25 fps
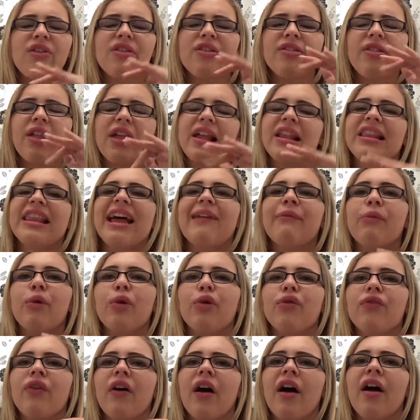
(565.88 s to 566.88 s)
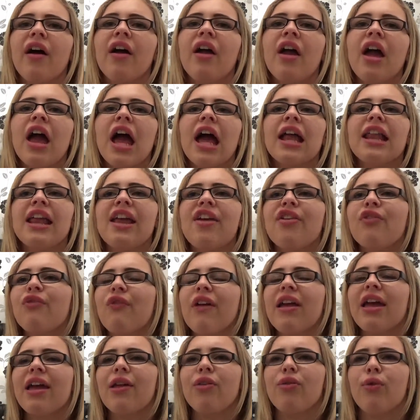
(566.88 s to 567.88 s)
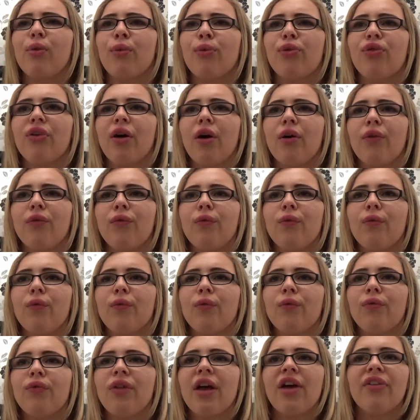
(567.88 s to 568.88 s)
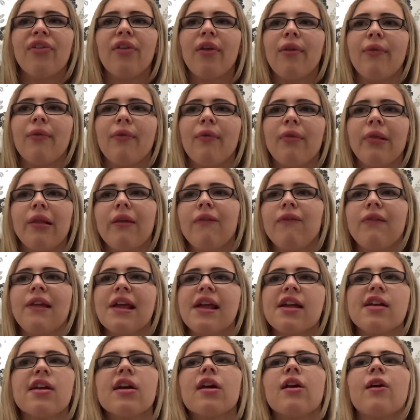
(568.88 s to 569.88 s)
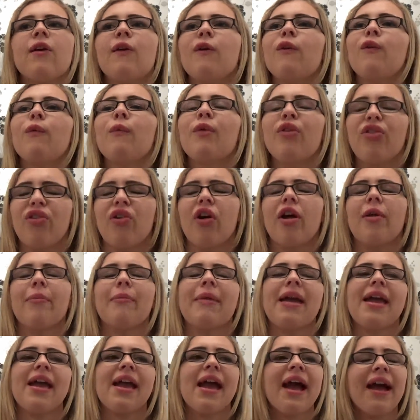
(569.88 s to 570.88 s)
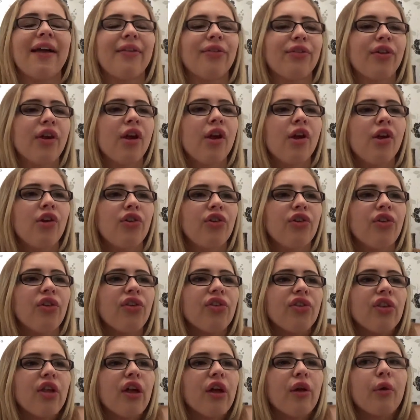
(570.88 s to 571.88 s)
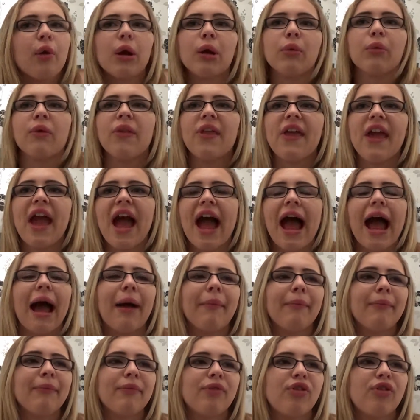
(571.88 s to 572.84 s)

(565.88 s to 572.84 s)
like level with her, and he's thinking to himself, there's a lovely girl beside me, and she doesn't know who I really am.